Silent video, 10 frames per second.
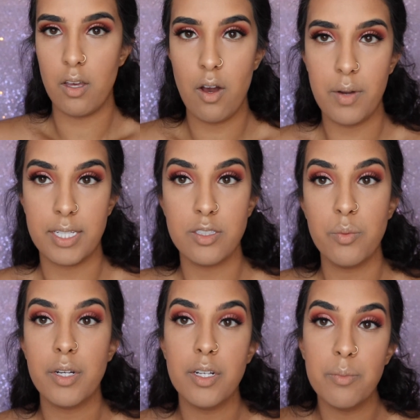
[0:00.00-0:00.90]
Okay, so
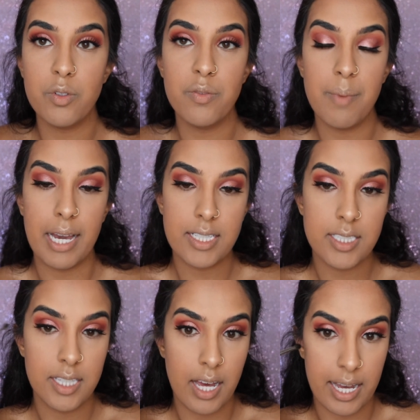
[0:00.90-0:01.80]
we're gonna move back
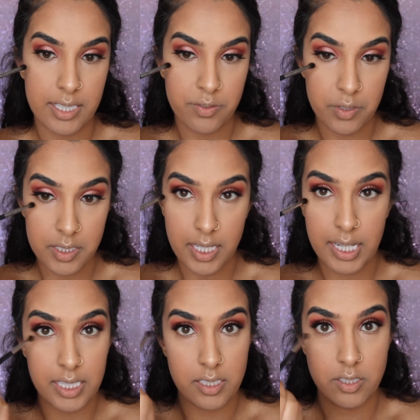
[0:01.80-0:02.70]
to the eyes for a
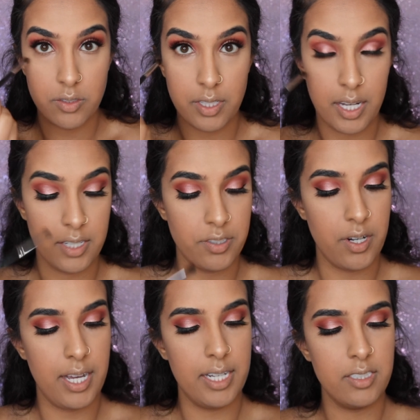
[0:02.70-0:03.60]
second to do the under
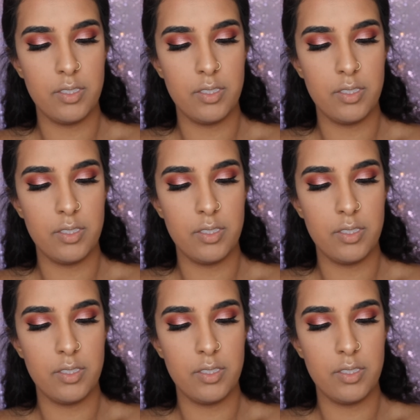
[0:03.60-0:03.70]
eyes.